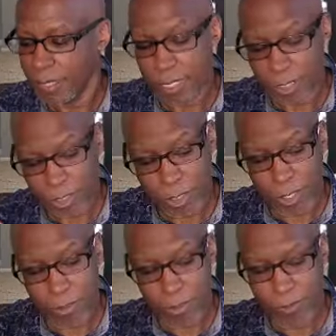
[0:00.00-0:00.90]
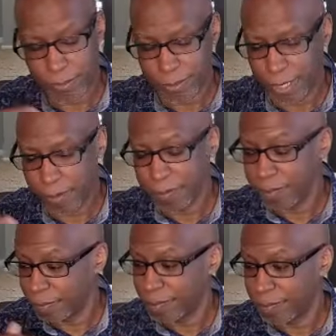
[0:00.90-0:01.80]
that show. Yep.
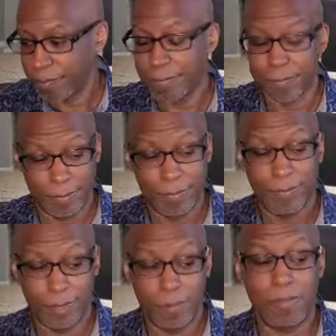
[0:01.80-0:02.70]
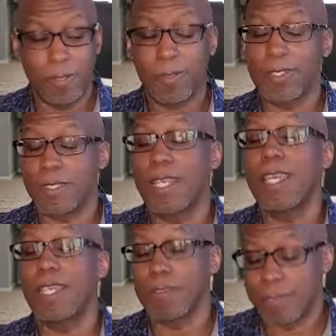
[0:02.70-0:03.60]
Them folks are
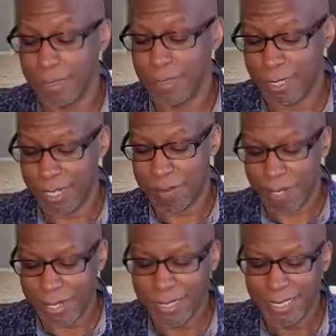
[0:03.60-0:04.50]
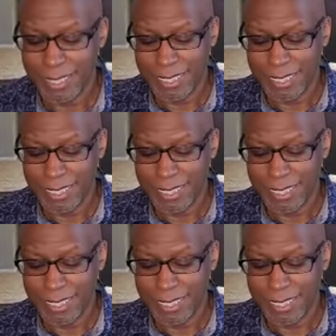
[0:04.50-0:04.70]
saved. Mm-hmm. Amen.